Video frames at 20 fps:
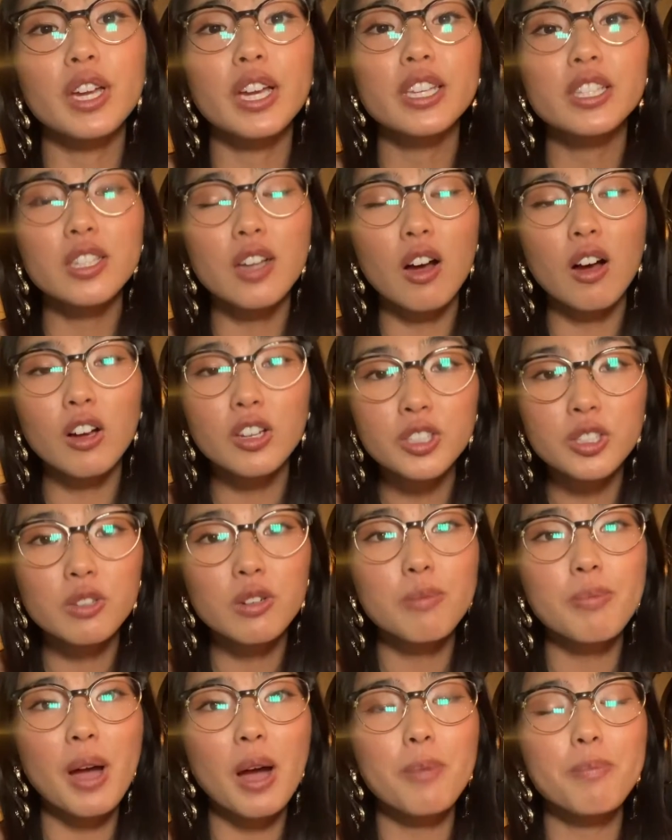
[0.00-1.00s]
It's also
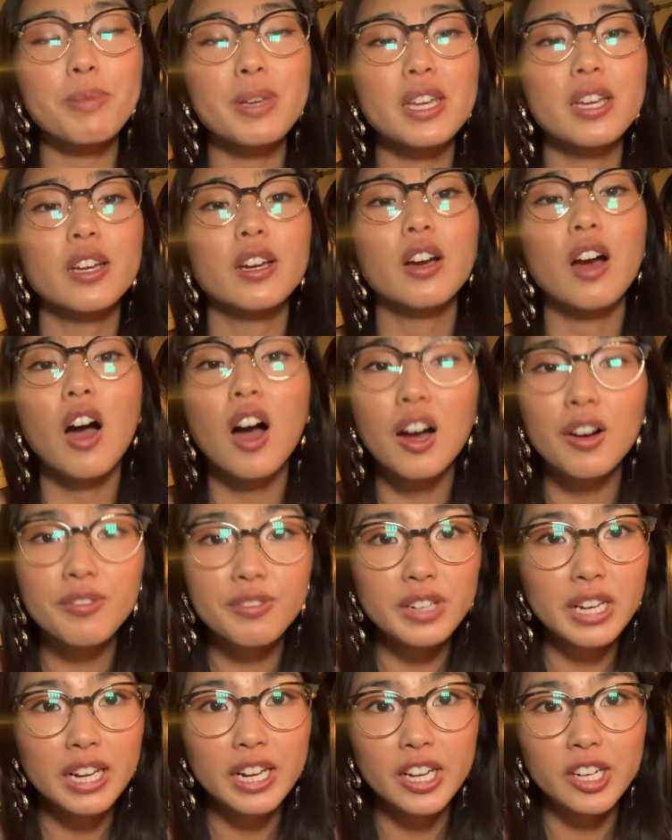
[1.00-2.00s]
about being
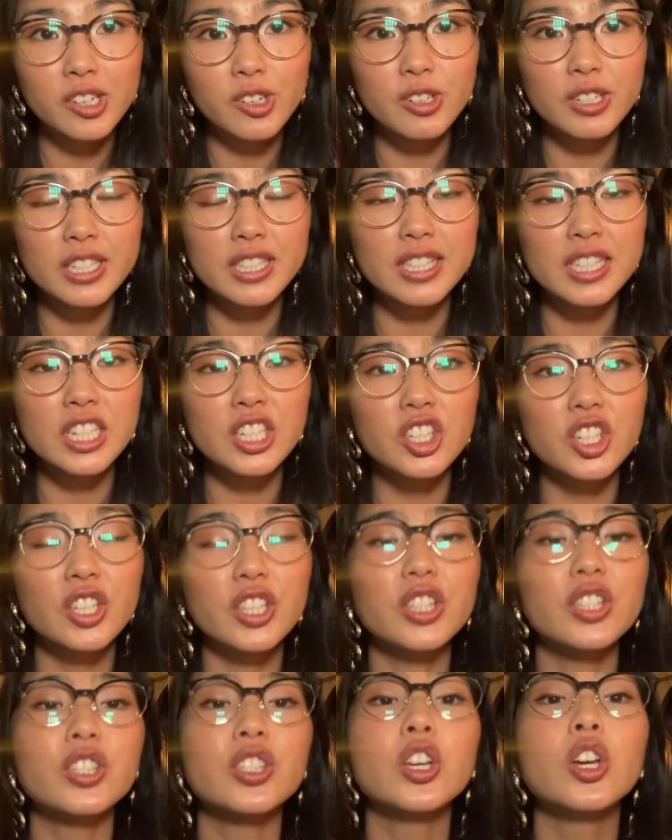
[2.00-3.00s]
confident in your
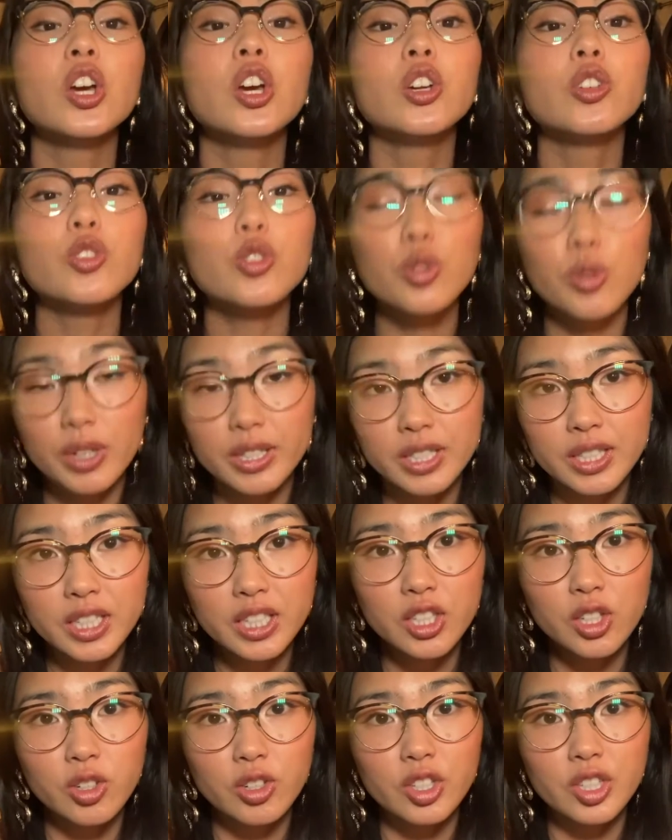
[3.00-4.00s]
decisions,
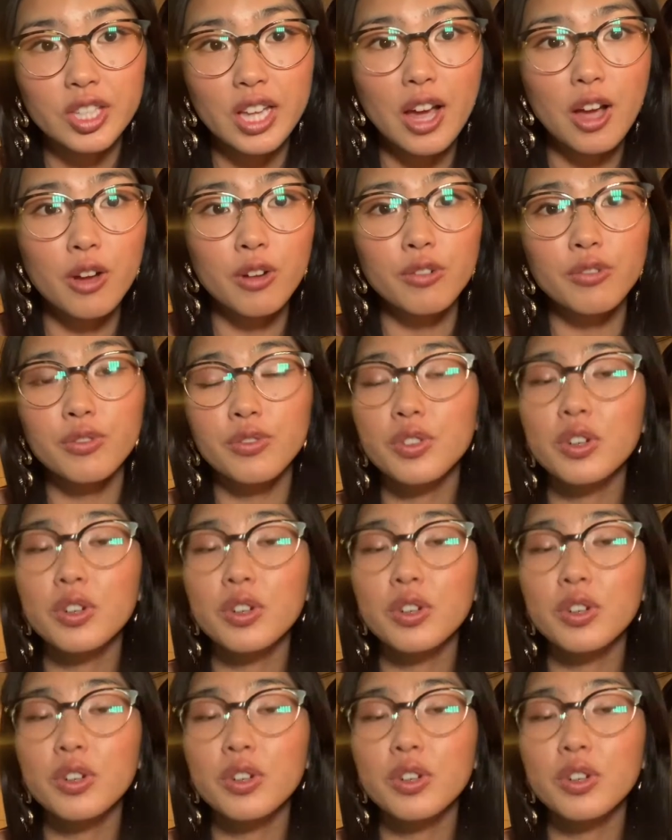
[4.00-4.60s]
trusting yourself,